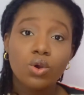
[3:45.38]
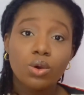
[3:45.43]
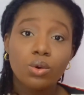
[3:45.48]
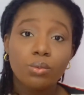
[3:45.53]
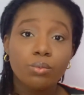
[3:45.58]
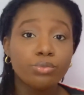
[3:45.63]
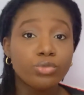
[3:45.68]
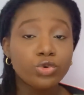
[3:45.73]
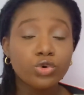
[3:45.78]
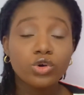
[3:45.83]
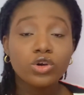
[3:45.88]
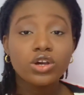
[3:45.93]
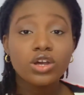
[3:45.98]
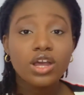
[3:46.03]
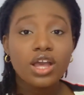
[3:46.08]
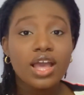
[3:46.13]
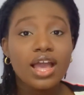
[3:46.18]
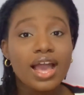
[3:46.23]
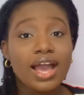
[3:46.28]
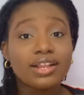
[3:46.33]
book
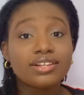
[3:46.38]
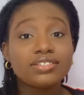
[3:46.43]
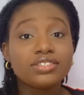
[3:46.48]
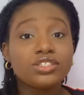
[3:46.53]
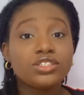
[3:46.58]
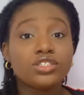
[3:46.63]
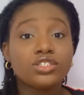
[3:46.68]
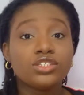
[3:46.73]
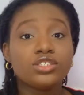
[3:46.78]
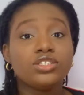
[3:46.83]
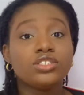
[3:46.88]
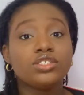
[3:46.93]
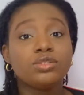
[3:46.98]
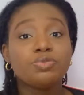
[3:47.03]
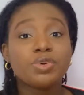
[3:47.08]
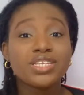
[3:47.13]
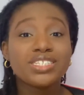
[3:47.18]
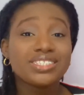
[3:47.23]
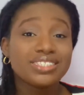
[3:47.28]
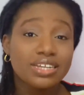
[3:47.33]
and the
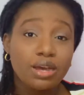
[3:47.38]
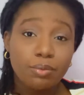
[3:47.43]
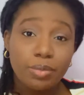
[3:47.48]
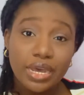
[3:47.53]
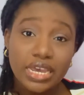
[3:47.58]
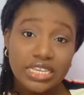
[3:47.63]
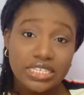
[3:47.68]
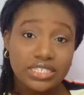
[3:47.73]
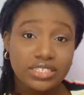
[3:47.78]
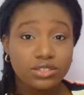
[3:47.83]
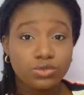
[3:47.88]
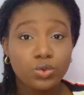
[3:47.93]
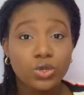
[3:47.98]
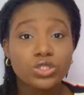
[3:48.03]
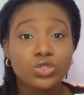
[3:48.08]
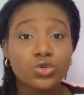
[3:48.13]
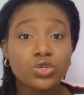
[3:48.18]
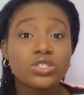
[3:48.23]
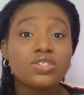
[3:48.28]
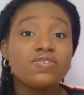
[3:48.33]
person that buys it is what's
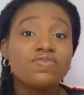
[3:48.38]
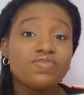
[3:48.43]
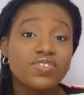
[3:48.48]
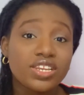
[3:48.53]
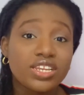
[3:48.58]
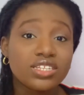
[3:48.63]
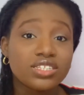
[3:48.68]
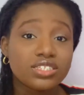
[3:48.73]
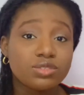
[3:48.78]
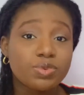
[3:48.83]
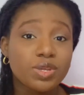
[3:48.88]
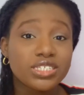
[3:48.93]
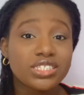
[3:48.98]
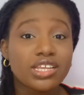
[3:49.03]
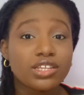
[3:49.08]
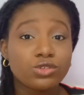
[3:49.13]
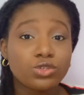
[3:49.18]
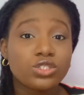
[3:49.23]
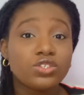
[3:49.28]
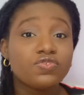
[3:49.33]
going to fill it. The person that's
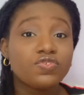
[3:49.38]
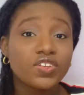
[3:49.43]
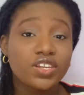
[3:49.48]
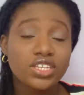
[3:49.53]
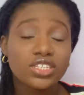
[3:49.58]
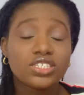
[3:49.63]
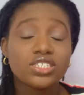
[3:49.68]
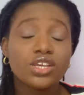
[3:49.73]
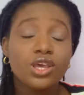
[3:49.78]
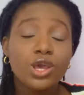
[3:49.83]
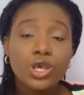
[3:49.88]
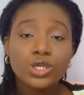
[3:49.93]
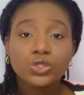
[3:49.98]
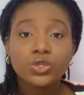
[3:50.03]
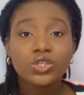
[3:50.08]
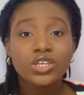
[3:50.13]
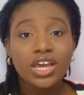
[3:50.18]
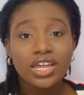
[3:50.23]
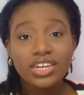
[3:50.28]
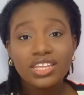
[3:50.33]
going to fill it. So you
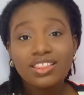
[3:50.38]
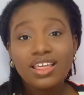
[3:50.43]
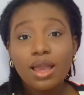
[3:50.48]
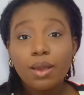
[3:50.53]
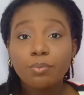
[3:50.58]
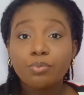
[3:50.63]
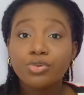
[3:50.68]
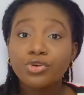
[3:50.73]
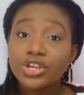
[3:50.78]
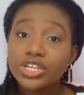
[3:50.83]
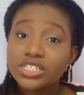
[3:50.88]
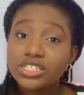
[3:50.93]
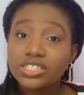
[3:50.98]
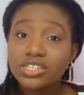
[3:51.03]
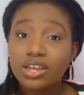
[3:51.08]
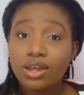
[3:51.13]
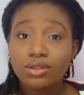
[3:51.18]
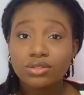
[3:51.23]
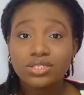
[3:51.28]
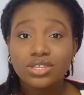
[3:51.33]
can either print it
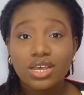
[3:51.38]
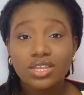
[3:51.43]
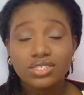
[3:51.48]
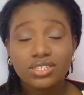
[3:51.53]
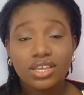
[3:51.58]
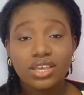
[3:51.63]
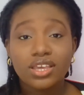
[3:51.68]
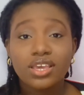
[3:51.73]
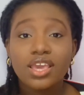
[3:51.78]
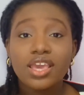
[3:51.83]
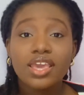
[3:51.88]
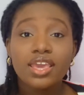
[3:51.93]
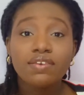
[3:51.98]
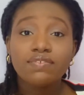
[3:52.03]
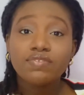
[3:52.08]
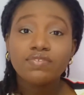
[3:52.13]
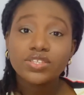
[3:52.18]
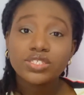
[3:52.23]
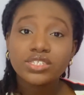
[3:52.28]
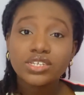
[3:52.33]
out as like a
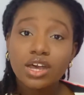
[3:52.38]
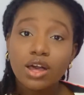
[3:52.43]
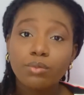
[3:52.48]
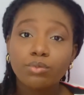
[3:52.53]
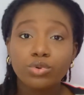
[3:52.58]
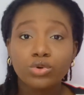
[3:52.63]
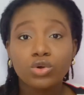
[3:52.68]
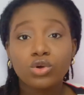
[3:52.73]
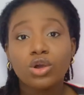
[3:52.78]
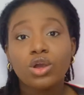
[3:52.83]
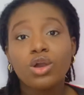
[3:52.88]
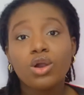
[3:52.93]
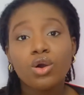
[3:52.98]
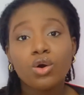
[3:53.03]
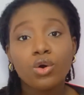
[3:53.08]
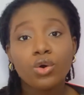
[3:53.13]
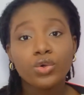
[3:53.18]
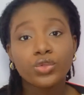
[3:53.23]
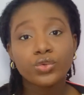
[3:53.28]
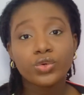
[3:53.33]
physical book
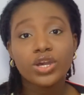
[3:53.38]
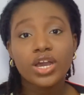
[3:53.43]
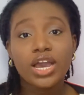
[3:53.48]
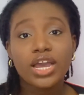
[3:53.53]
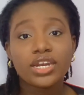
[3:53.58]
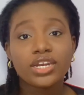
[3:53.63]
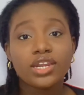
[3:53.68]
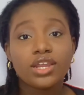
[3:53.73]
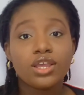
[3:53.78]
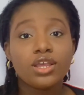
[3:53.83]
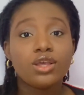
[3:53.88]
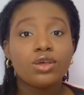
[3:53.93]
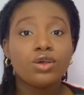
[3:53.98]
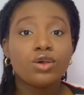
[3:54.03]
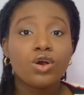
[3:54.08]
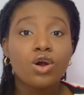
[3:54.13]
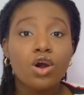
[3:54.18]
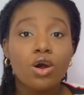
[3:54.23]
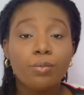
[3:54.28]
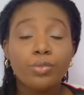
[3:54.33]
or you can
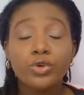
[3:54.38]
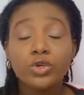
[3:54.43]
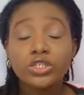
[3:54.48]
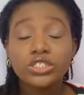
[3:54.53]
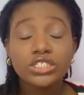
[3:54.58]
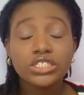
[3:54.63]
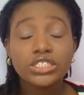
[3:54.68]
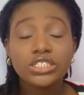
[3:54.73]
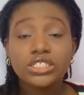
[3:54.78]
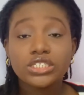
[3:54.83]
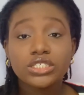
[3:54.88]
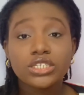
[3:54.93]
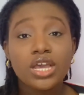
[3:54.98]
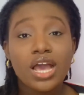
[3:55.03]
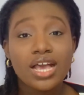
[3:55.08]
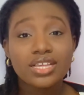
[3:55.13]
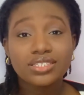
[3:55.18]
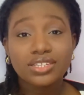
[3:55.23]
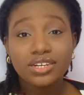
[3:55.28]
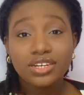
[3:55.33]
upload it
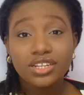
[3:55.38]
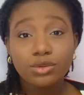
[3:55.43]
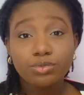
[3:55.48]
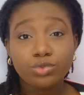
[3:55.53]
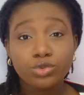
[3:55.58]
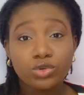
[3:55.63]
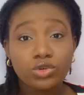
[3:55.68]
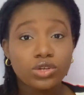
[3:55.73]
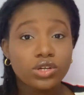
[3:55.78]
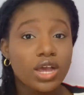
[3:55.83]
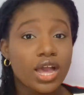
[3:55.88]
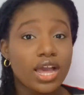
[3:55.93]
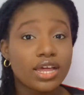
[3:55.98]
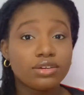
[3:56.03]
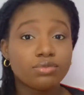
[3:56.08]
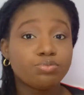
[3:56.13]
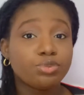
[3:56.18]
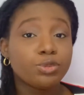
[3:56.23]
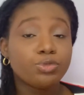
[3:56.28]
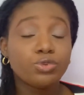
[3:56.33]
as an ebook and
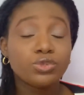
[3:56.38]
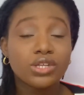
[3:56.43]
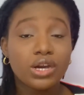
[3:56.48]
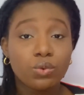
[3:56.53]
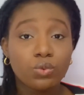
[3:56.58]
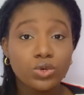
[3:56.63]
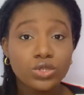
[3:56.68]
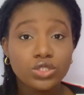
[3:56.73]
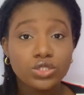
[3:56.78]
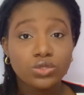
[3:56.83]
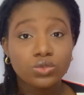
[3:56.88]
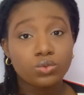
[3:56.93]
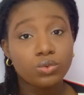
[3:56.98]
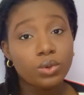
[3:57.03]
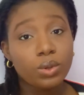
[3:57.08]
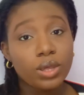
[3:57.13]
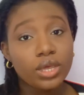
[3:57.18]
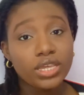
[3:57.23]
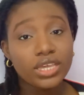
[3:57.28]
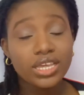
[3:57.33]
people that want to
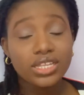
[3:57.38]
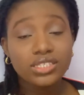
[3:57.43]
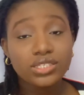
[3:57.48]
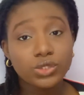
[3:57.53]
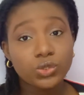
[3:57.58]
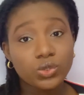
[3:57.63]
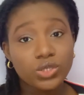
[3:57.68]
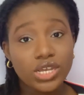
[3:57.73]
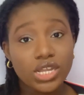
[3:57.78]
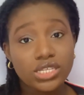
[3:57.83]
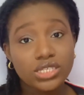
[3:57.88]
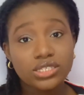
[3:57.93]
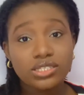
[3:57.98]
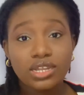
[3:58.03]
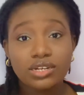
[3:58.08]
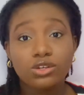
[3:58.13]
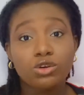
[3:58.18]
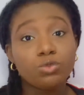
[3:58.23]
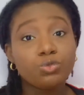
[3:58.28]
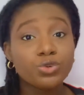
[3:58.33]
get it and they
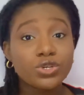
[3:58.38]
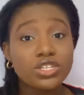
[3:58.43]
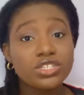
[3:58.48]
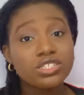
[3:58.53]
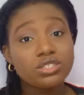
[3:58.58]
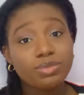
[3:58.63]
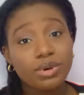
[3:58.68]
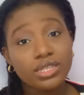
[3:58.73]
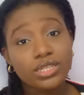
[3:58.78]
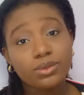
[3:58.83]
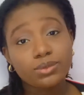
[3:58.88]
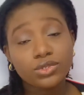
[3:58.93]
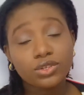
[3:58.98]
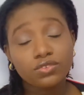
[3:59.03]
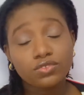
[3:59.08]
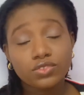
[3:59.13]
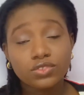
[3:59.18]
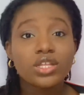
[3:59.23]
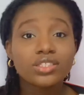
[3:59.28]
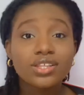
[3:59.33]
will print it by
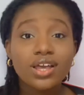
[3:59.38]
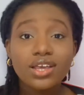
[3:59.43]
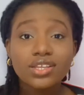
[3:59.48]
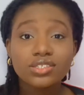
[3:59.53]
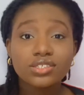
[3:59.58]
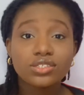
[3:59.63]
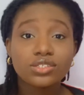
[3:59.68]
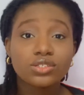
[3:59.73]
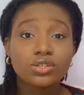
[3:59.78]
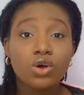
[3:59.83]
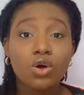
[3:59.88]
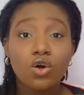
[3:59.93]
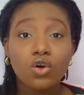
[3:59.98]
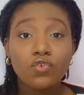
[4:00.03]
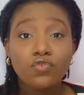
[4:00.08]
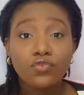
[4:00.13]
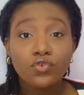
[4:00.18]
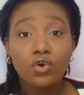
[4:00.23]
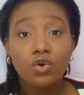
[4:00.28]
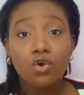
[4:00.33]
themselves. That's all
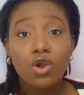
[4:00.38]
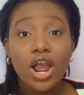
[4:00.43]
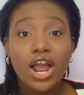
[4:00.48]
for